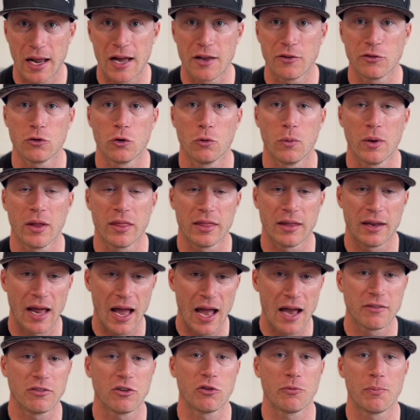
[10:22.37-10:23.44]
high school with that
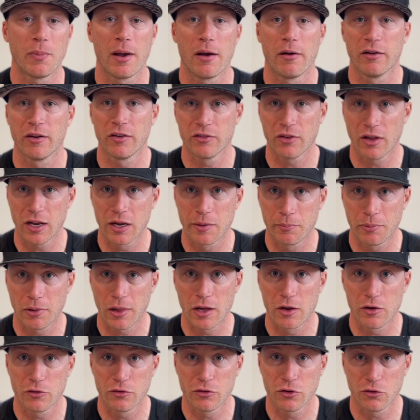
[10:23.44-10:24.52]
has experience sending
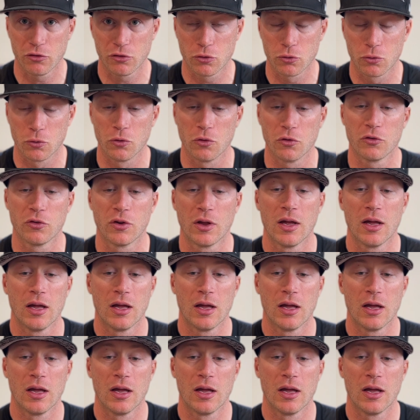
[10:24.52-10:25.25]
players to schools,